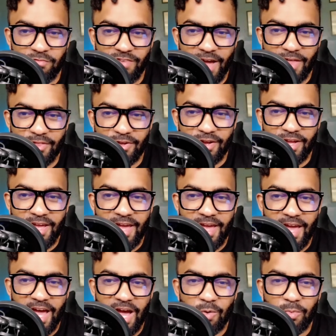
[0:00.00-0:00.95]
but rather
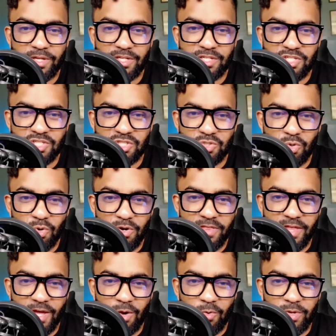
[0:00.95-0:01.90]
how we
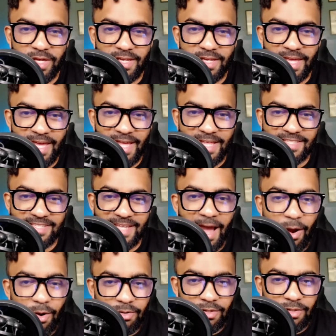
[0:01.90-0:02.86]
ensure that we enhance
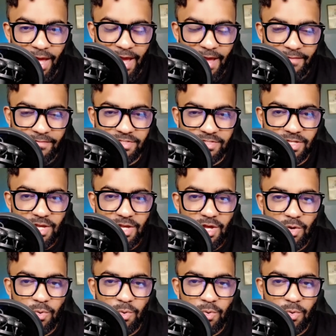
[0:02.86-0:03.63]
our lives